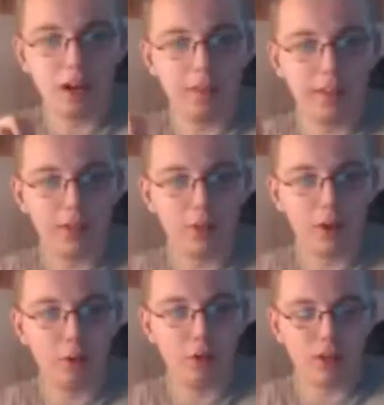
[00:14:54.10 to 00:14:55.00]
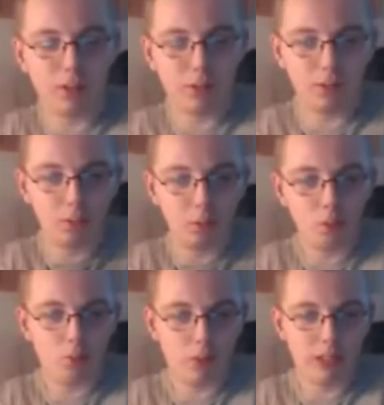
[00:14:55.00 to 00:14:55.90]
the way WhatsApp, whenever
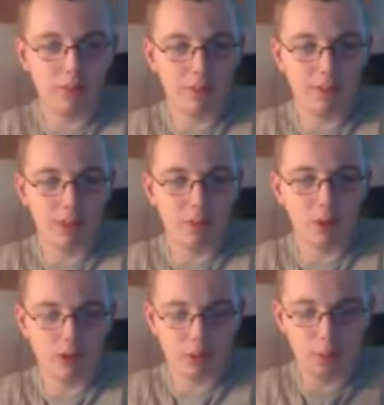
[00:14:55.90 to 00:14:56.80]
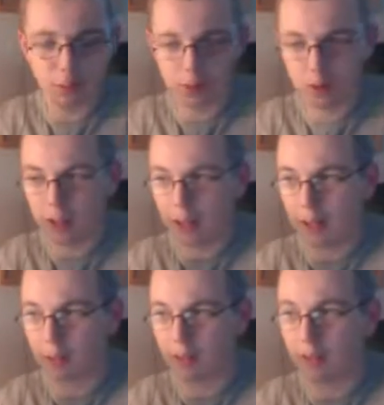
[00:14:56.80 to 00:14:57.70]
you set WhatsApp up, anyone will
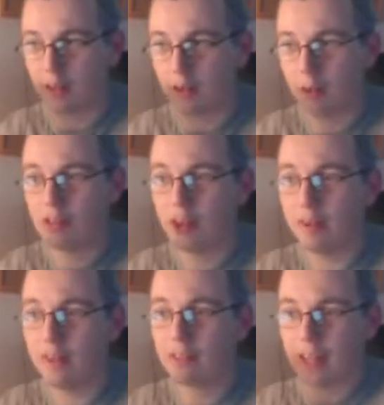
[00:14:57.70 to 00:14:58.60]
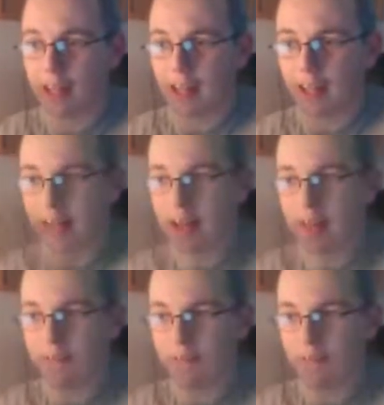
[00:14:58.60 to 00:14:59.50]
always notice that it
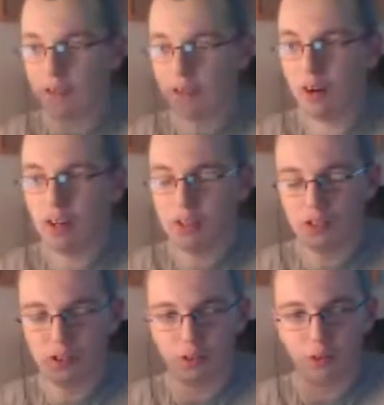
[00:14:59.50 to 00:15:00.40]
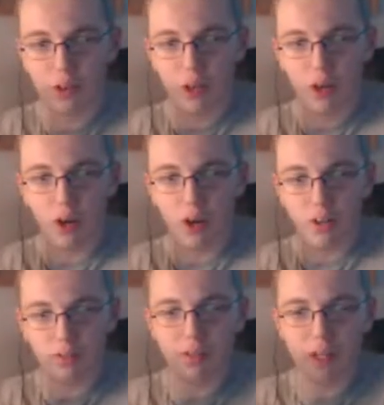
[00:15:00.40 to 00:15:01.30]
tries to. The only